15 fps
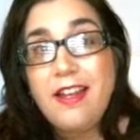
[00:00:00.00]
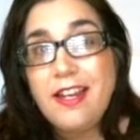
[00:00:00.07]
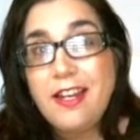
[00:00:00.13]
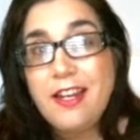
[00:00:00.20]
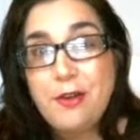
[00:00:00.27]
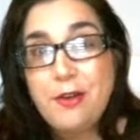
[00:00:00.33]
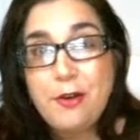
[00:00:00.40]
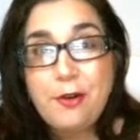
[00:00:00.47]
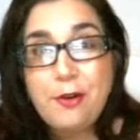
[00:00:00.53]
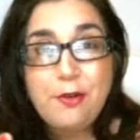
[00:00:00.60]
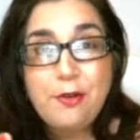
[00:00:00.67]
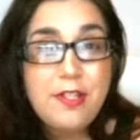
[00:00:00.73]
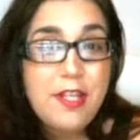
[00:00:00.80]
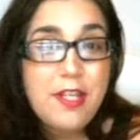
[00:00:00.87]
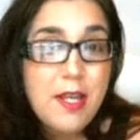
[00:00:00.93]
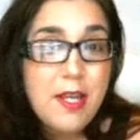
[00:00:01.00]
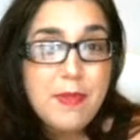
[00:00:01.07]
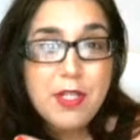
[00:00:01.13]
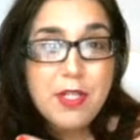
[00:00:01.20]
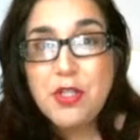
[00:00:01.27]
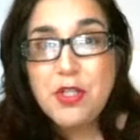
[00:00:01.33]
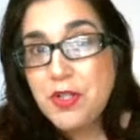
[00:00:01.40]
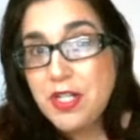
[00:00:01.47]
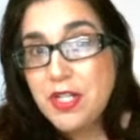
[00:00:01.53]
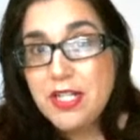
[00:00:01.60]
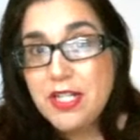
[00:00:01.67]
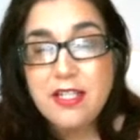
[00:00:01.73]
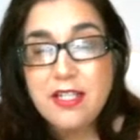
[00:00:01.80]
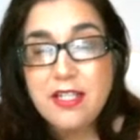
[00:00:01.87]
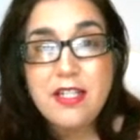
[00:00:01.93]
you know, tips and
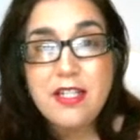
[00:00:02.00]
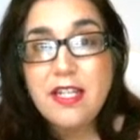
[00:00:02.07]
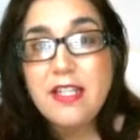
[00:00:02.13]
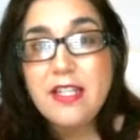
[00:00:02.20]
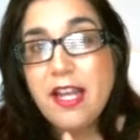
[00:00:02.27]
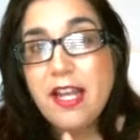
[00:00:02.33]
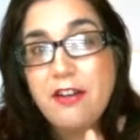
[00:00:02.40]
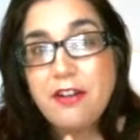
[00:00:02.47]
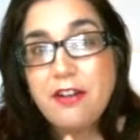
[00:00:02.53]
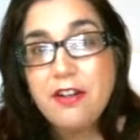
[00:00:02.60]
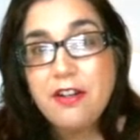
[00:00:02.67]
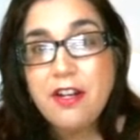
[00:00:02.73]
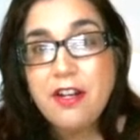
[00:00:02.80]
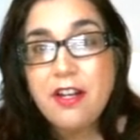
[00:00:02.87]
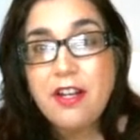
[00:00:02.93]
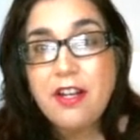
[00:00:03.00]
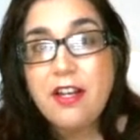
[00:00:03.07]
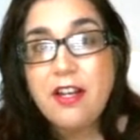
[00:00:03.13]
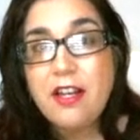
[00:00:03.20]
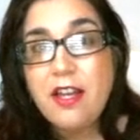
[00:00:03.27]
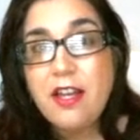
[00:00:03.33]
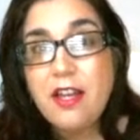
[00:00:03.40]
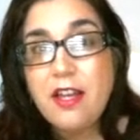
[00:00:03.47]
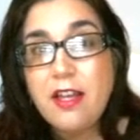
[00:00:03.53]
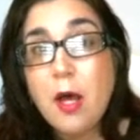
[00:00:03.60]
tricks and insider uh,